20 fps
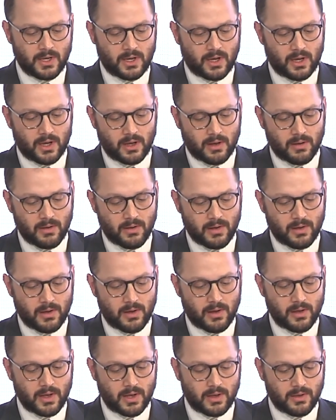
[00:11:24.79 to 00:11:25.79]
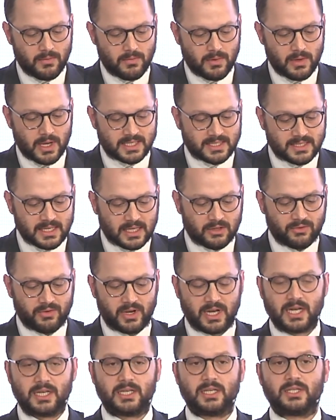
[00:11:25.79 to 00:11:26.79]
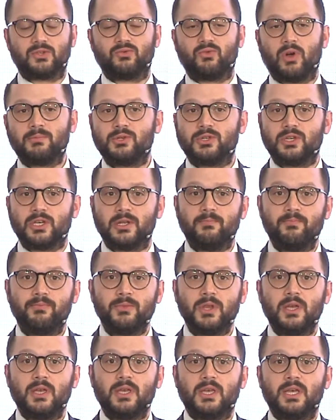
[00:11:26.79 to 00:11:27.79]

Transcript: Accelerated disruption